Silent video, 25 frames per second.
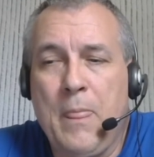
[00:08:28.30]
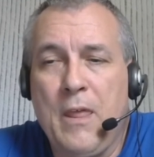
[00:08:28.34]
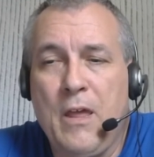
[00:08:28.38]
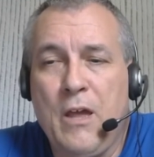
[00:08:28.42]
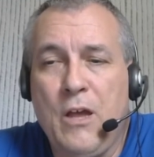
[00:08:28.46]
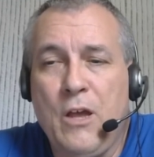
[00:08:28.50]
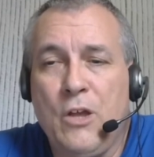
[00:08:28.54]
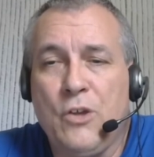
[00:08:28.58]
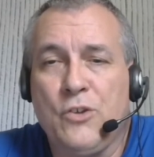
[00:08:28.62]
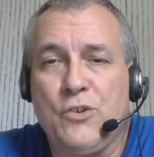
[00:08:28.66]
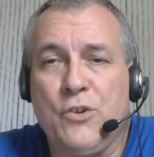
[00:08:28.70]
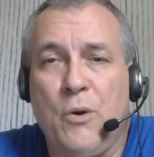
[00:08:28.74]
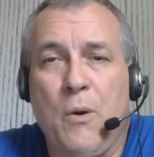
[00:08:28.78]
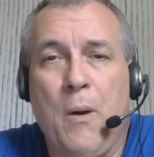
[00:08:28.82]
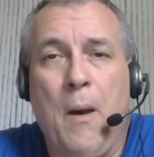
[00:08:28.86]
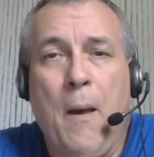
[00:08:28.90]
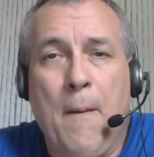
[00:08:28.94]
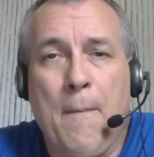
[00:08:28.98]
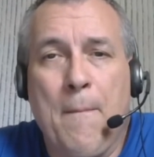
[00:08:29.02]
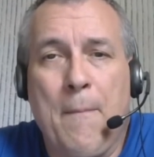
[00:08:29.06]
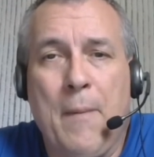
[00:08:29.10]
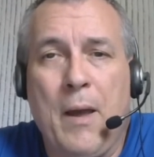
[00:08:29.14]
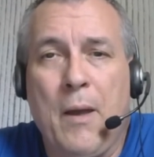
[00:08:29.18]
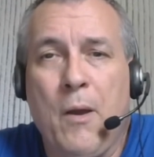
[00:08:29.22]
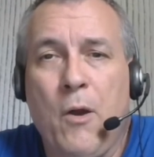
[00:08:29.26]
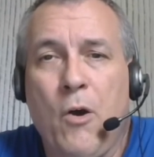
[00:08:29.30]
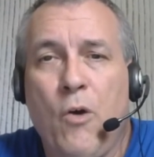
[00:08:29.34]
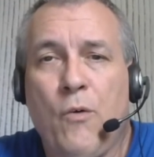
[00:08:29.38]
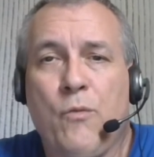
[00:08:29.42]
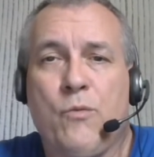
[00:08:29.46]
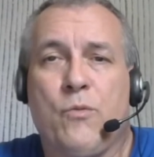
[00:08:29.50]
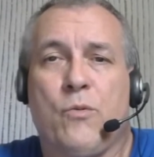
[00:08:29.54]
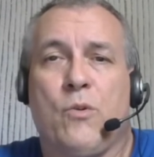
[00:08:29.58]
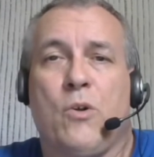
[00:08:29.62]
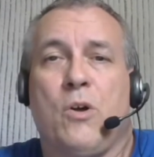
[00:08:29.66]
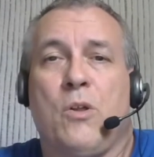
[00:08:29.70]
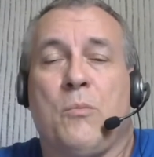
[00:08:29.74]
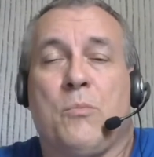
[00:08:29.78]
So my
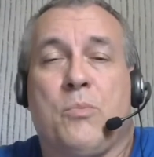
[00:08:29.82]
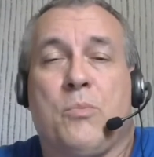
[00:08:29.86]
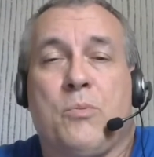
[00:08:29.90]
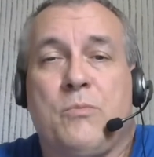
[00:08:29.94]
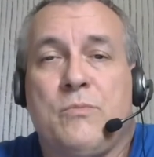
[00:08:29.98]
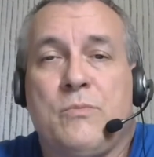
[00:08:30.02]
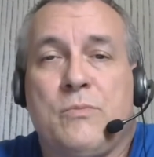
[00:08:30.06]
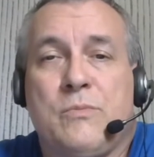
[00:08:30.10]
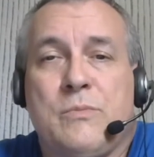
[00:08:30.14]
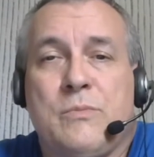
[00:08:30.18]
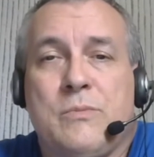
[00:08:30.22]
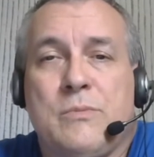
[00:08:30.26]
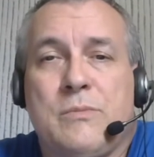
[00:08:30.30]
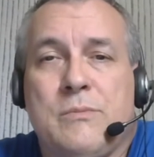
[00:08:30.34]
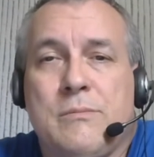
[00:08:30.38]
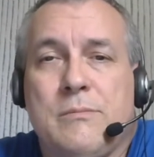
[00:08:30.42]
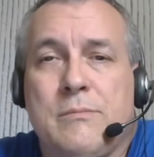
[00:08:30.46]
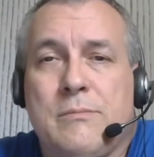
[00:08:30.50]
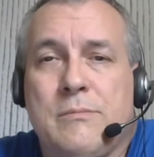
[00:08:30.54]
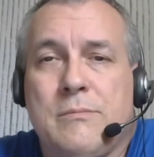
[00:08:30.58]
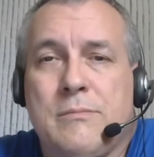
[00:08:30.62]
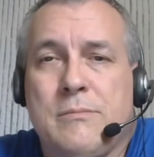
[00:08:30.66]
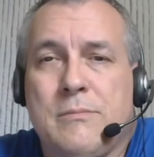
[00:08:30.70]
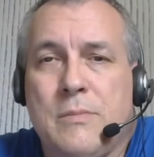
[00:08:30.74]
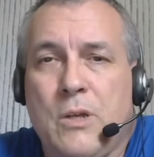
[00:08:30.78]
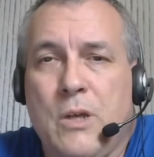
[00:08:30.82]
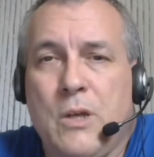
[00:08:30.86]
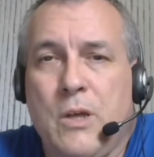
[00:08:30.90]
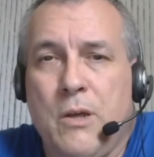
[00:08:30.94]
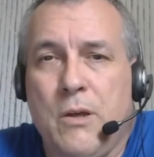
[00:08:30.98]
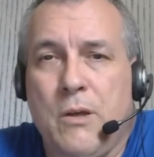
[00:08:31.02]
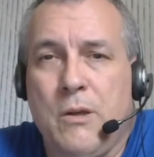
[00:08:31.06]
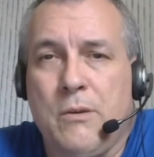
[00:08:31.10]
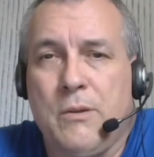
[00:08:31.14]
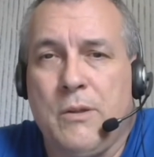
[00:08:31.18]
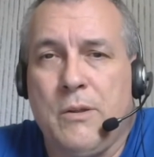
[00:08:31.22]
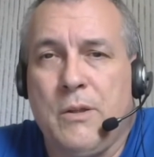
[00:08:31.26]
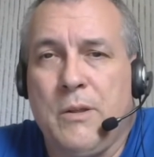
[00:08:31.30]
overall
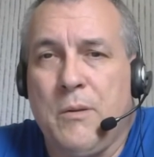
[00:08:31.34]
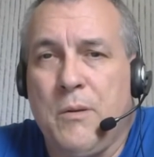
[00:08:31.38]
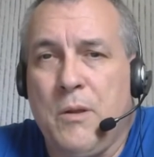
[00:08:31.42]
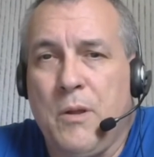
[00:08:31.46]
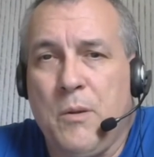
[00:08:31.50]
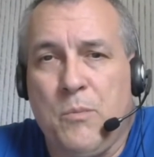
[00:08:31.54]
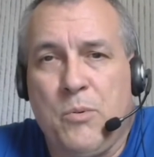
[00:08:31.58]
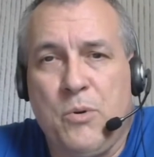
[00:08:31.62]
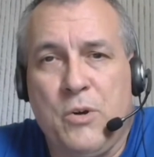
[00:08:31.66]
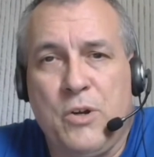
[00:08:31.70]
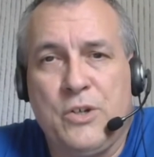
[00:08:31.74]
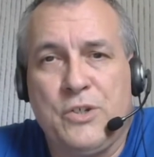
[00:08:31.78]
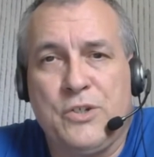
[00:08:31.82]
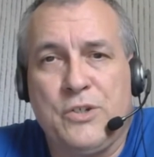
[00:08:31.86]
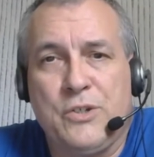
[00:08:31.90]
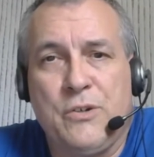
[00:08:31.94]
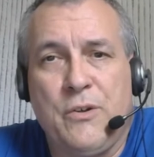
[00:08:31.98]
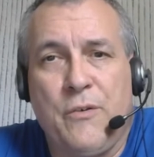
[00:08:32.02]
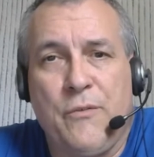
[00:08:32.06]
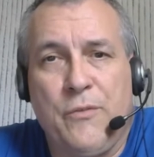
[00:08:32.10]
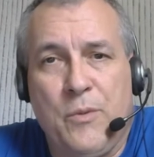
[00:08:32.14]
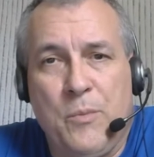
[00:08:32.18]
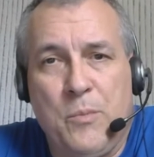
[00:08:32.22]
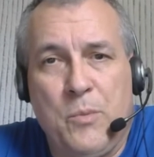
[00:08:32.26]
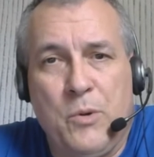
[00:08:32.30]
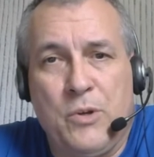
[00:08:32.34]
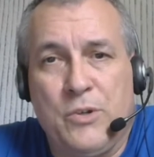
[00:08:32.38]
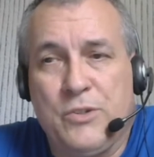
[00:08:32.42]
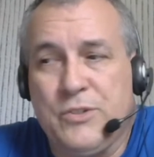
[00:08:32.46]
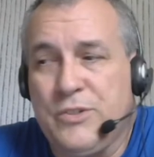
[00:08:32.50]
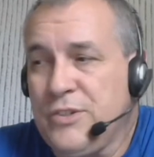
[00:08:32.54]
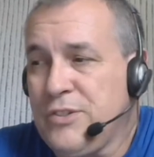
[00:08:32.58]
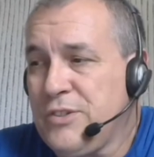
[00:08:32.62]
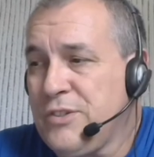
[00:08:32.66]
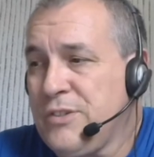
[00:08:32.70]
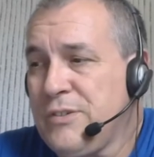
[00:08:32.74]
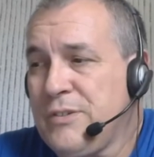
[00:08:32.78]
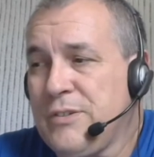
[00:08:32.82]
impression of the books
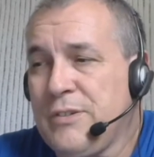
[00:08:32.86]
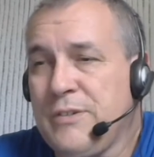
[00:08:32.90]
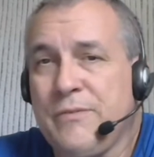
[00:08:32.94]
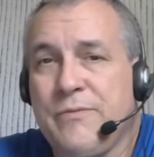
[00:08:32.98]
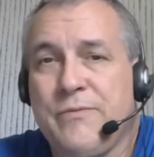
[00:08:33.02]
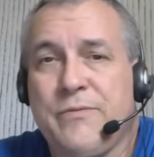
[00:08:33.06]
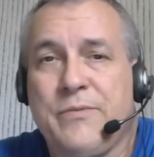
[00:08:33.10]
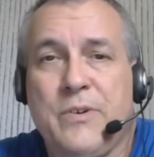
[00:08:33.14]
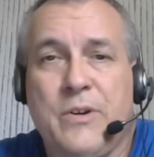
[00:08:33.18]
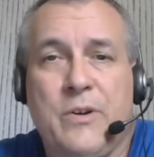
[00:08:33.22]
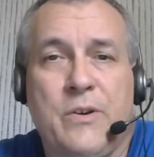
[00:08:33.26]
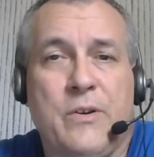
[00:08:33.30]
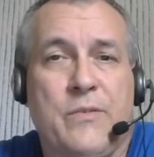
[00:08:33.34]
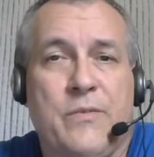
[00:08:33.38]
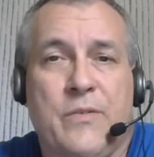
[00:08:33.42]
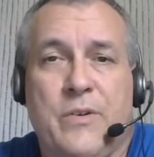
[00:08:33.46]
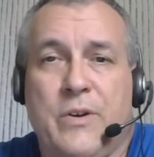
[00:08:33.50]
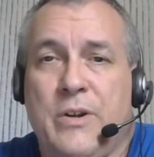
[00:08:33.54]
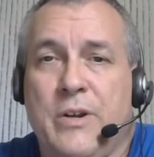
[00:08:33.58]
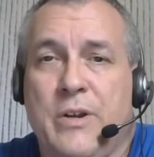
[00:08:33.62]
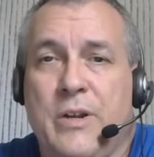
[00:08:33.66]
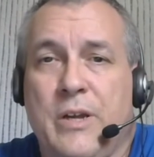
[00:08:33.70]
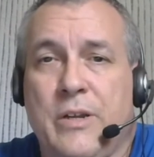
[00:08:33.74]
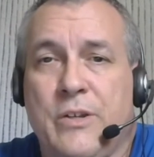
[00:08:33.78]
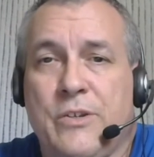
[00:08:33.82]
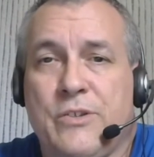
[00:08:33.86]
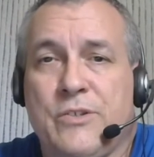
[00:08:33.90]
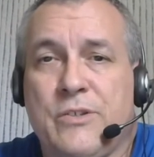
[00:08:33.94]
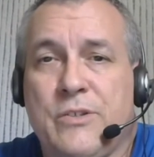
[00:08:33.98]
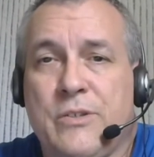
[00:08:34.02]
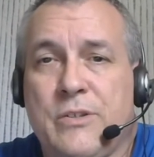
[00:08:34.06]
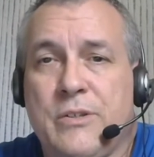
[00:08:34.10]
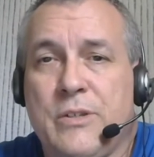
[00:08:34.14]
is they're very, very nice.